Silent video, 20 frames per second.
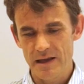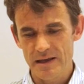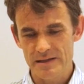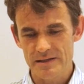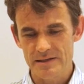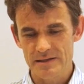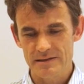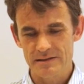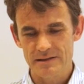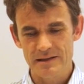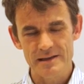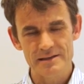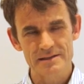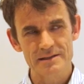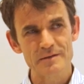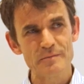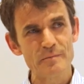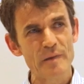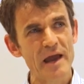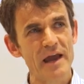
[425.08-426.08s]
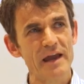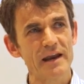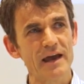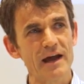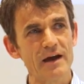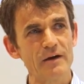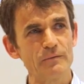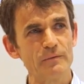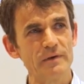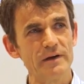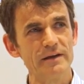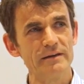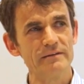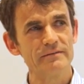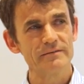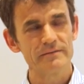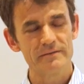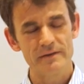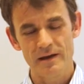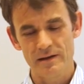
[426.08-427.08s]
let's compare now
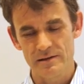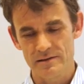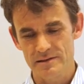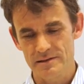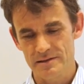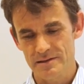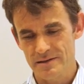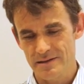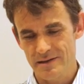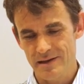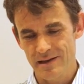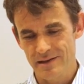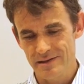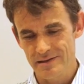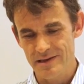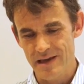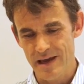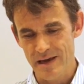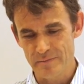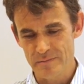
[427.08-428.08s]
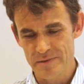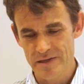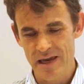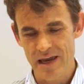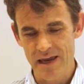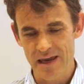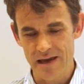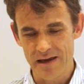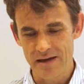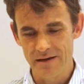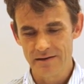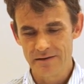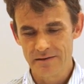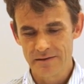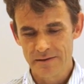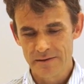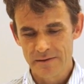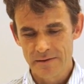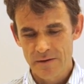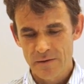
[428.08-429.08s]
with Hull's aims here
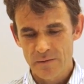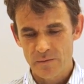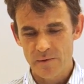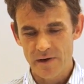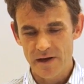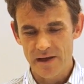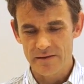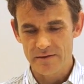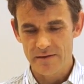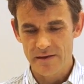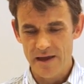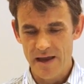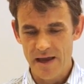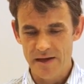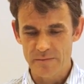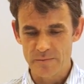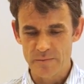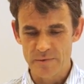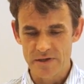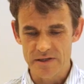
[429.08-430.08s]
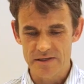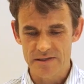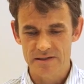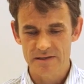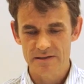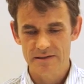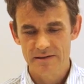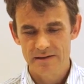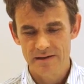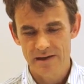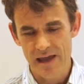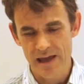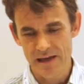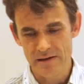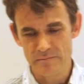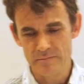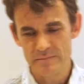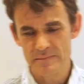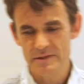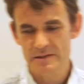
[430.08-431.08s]
with Edinburgh's
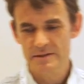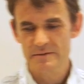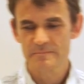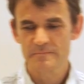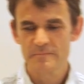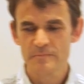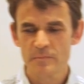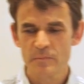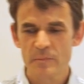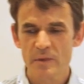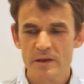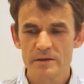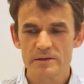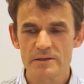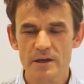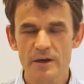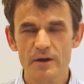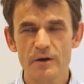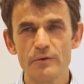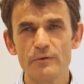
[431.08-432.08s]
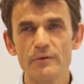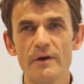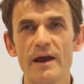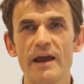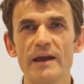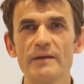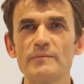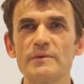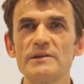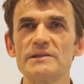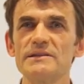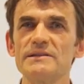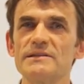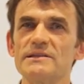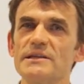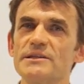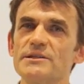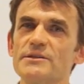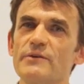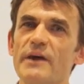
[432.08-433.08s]
aims. So Edinburgh's in a
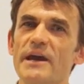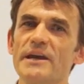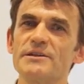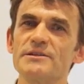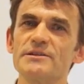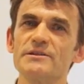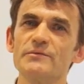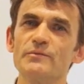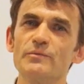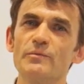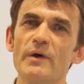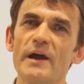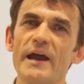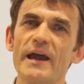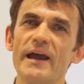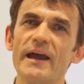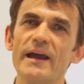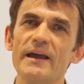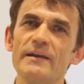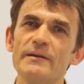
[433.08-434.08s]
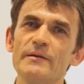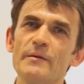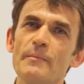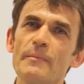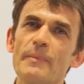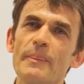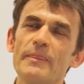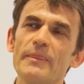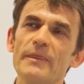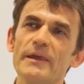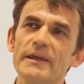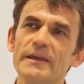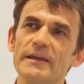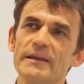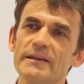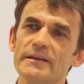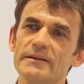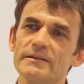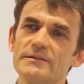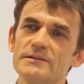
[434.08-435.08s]
situation where
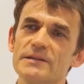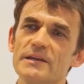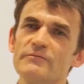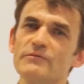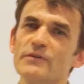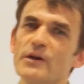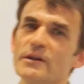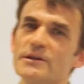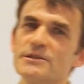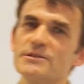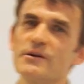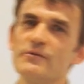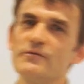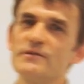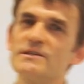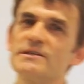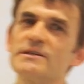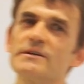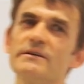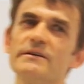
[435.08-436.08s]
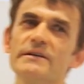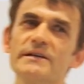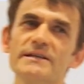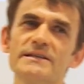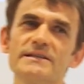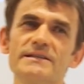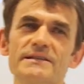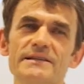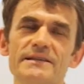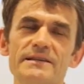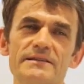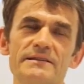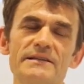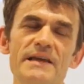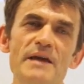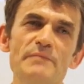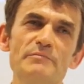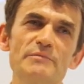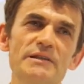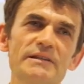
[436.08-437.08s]
the Chief Knowledge Officer is
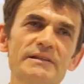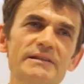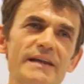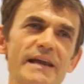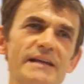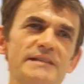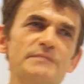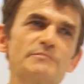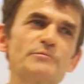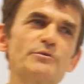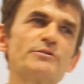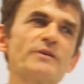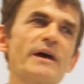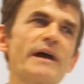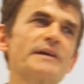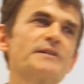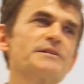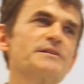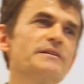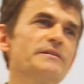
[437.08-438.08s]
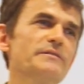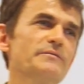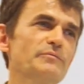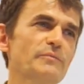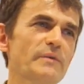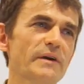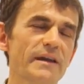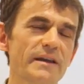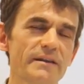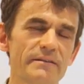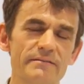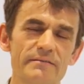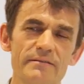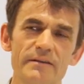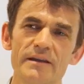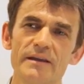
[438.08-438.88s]
attempting to get some traction with